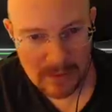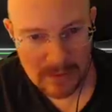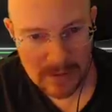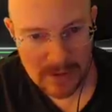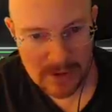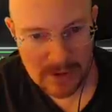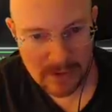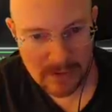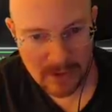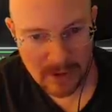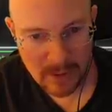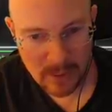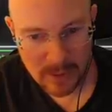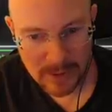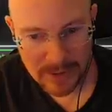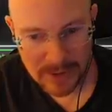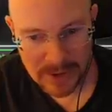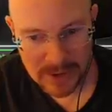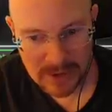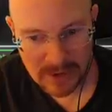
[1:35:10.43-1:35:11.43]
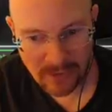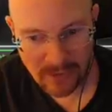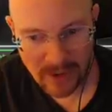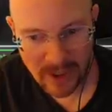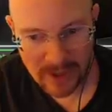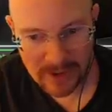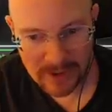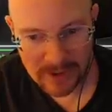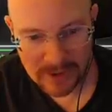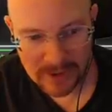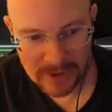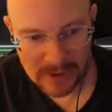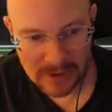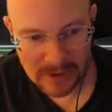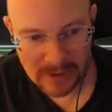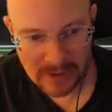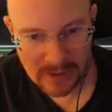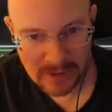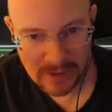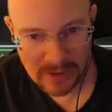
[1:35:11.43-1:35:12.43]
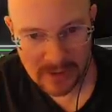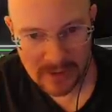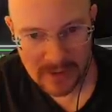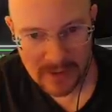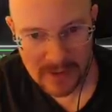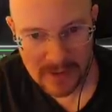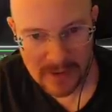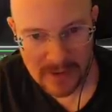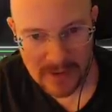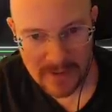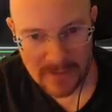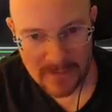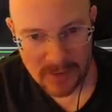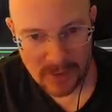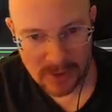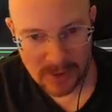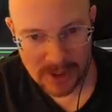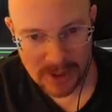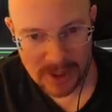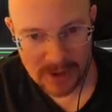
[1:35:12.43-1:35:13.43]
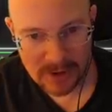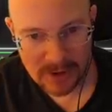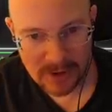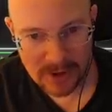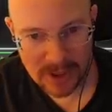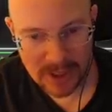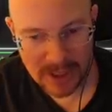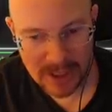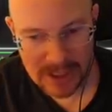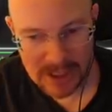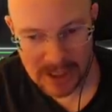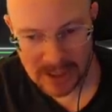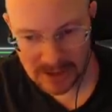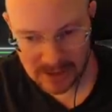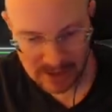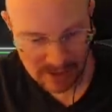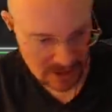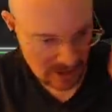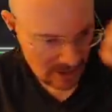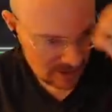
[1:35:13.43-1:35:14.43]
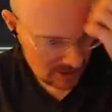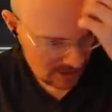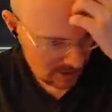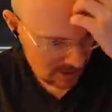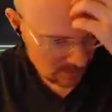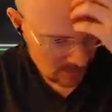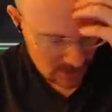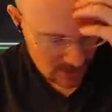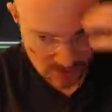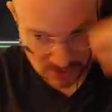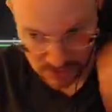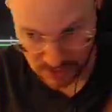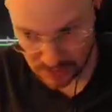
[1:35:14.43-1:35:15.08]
Not sure if I win this fight or not. The only thing I don't like is I can't tell which